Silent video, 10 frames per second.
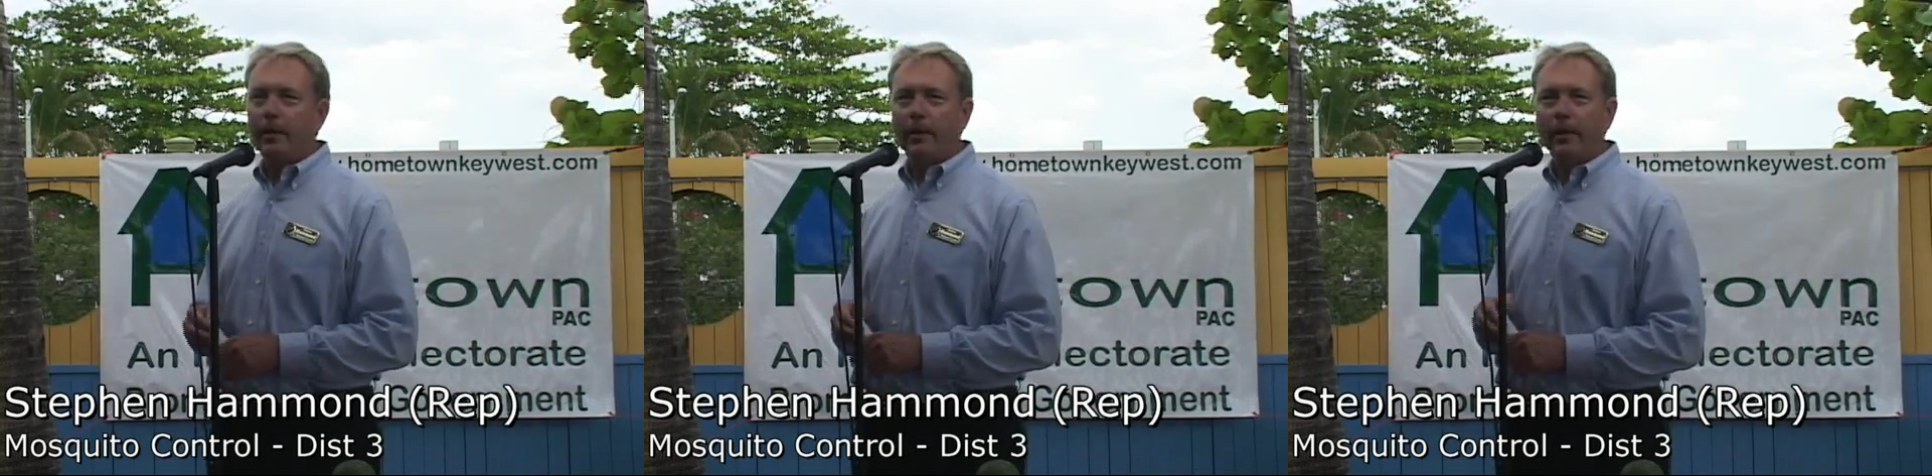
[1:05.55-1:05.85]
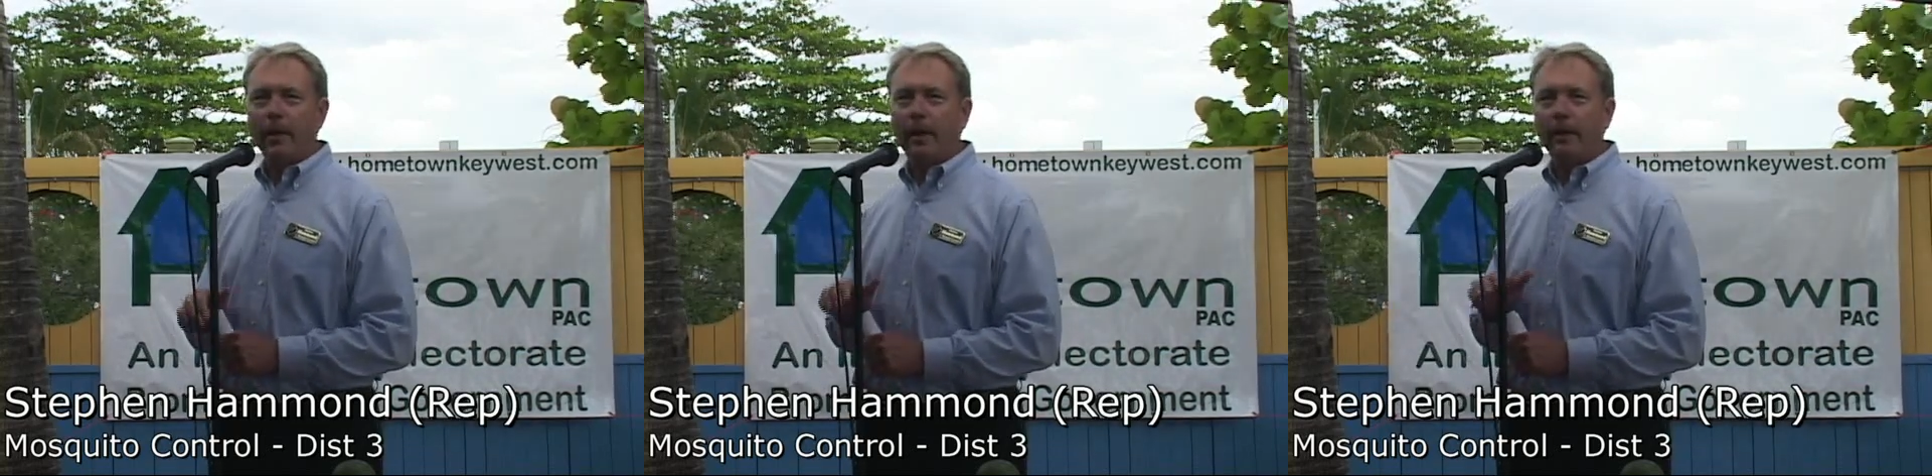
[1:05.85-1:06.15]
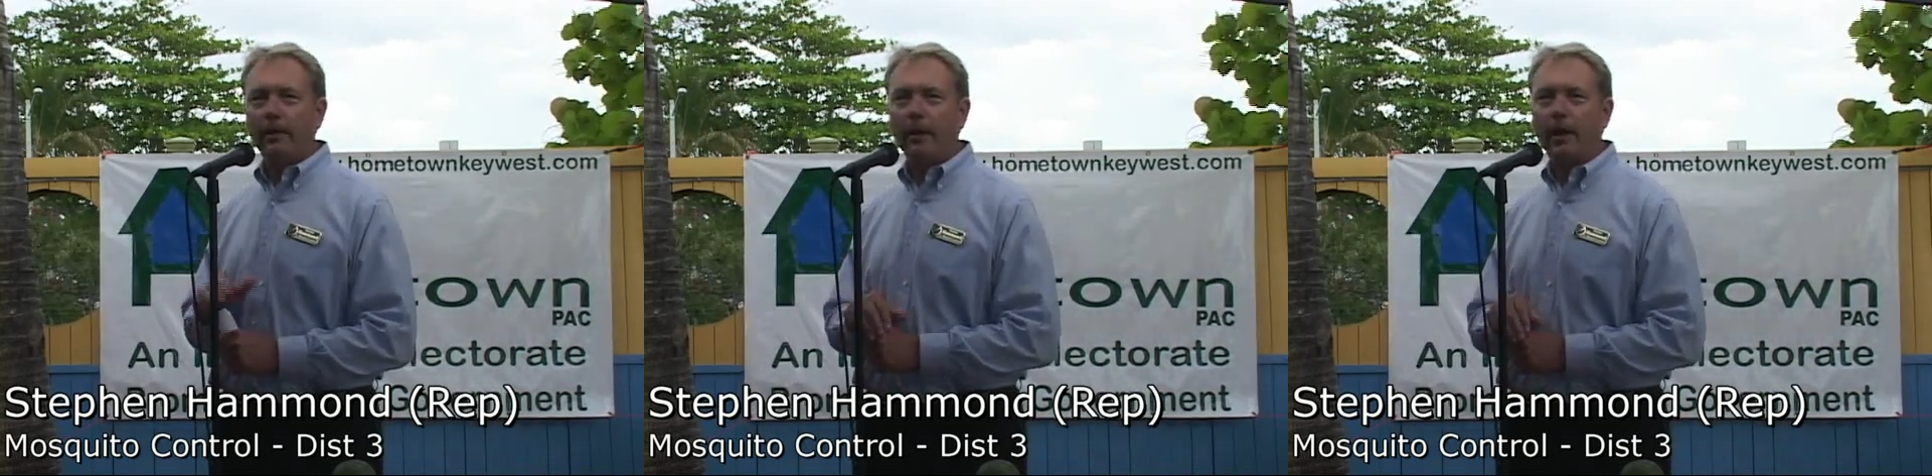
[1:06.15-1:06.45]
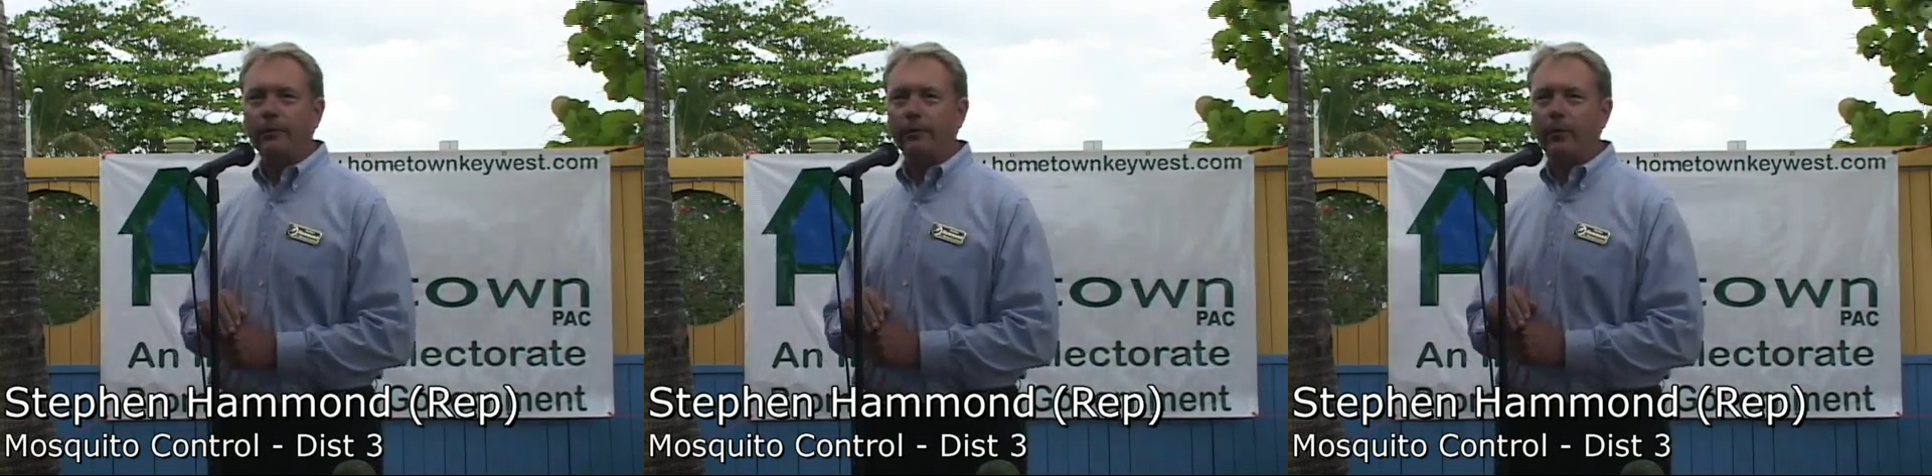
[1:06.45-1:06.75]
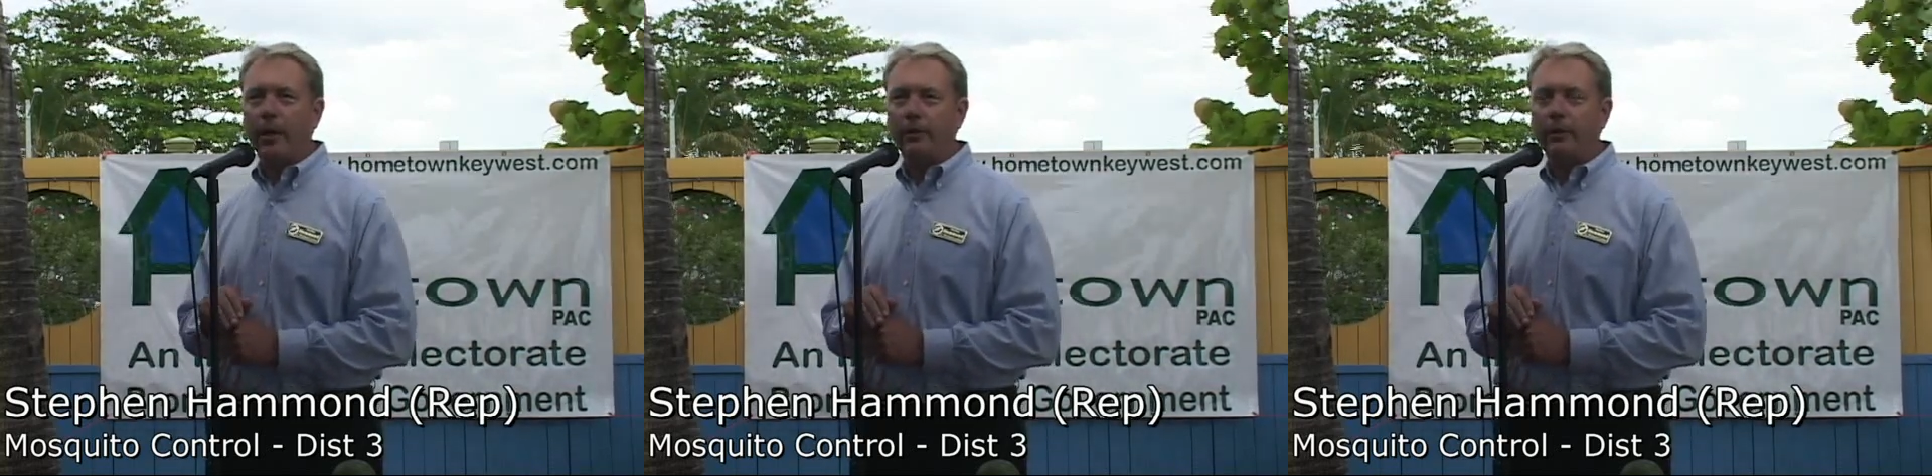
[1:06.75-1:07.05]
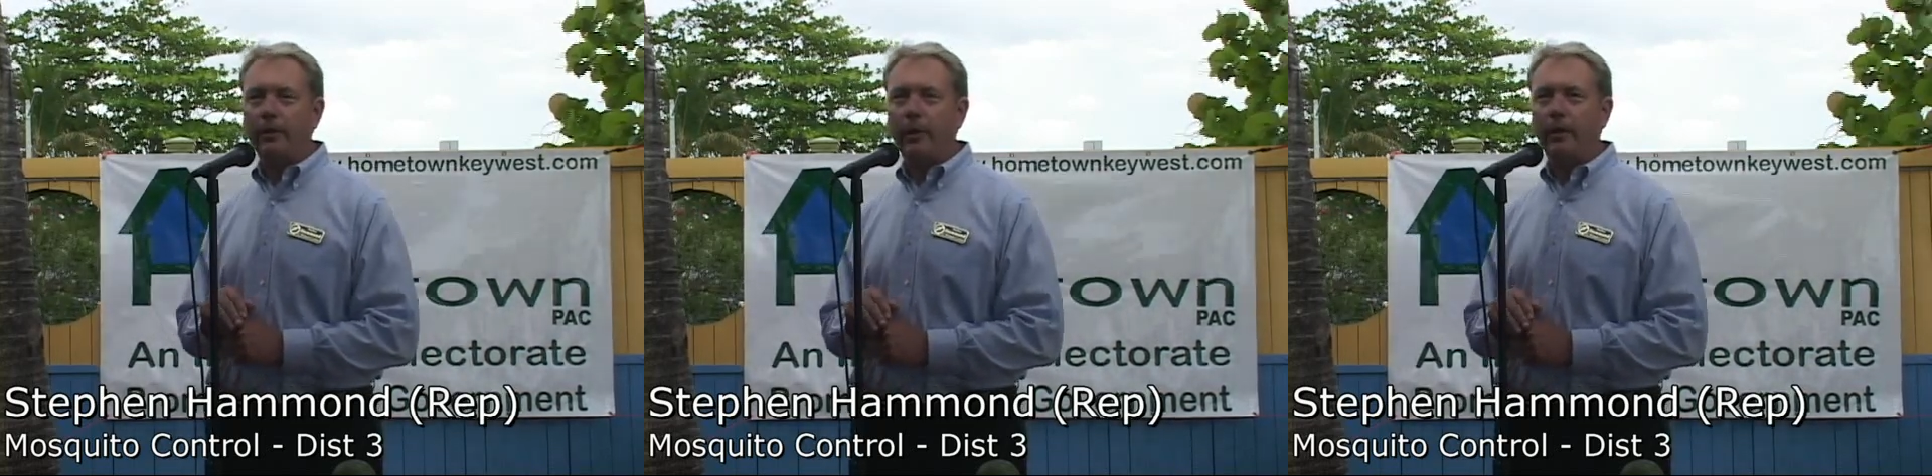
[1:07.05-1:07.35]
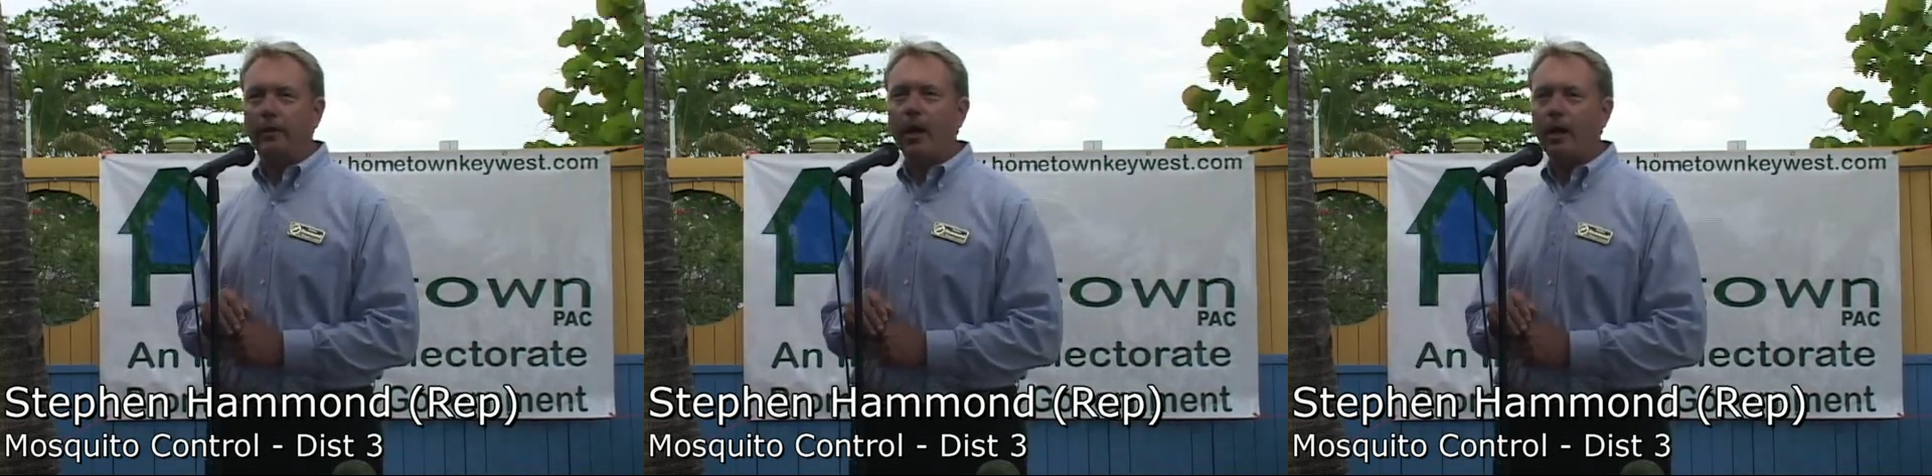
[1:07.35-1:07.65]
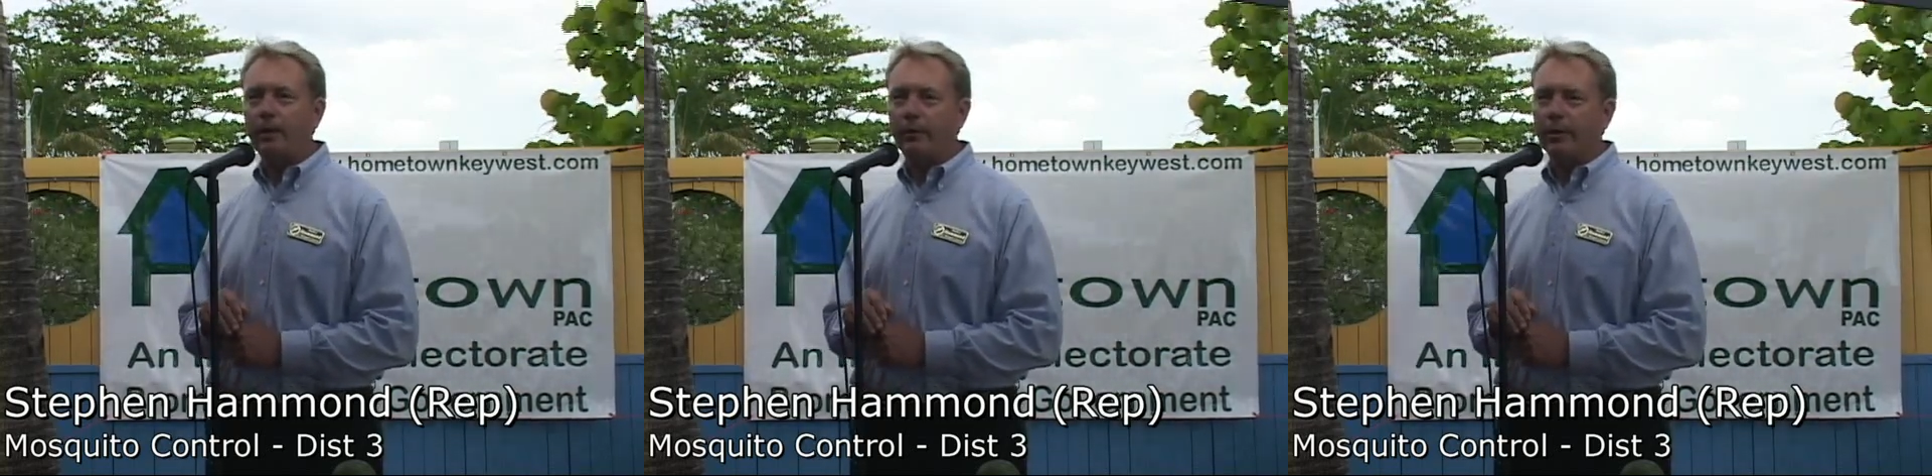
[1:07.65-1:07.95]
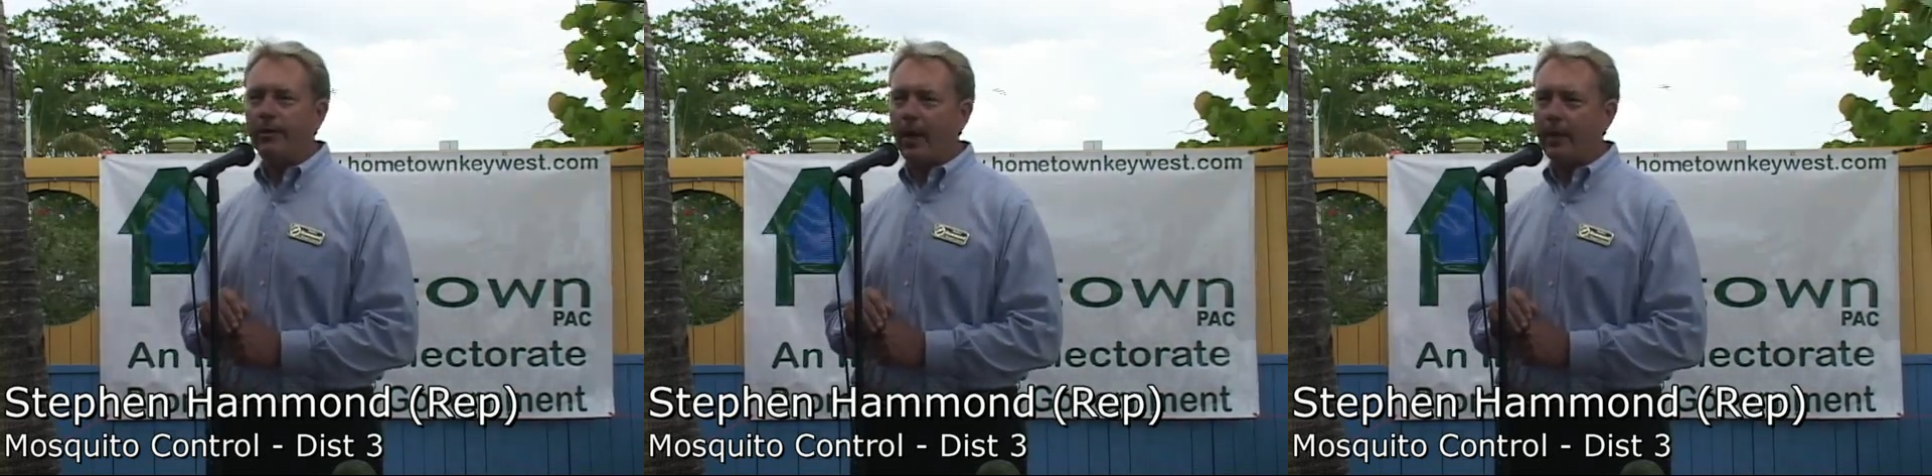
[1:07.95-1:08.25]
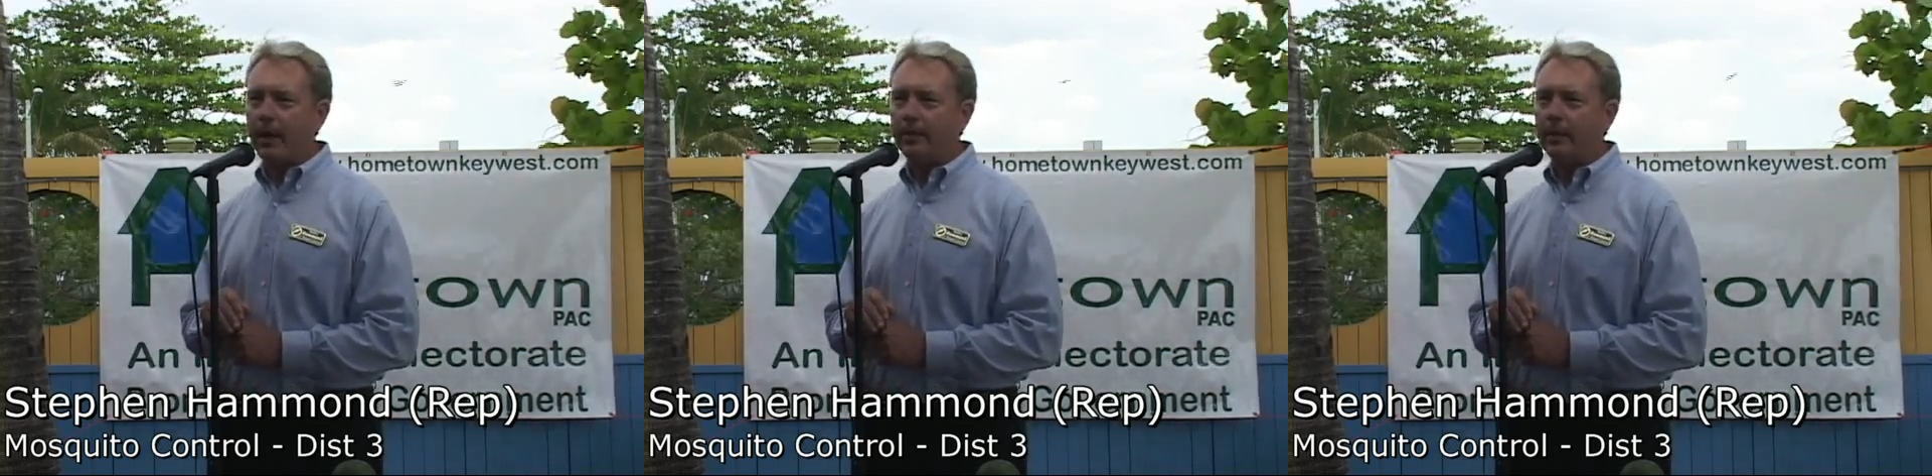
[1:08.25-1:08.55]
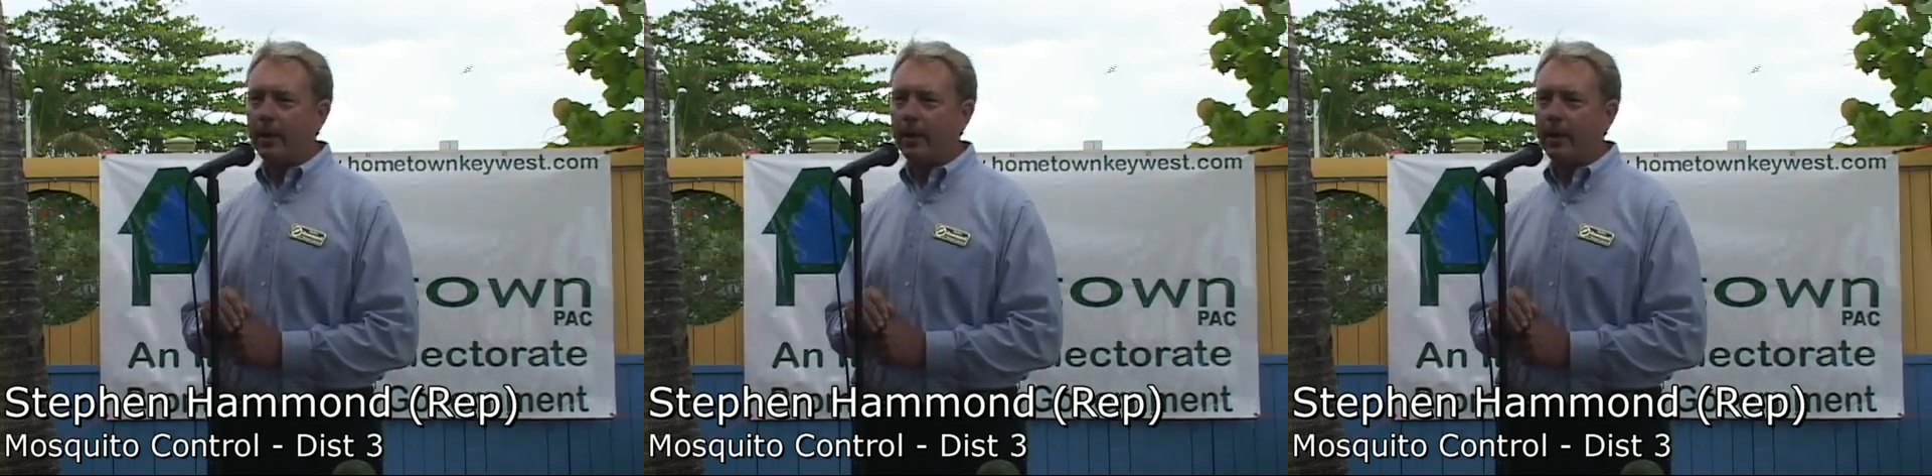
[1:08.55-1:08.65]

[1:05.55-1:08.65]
The concentration in college was finance,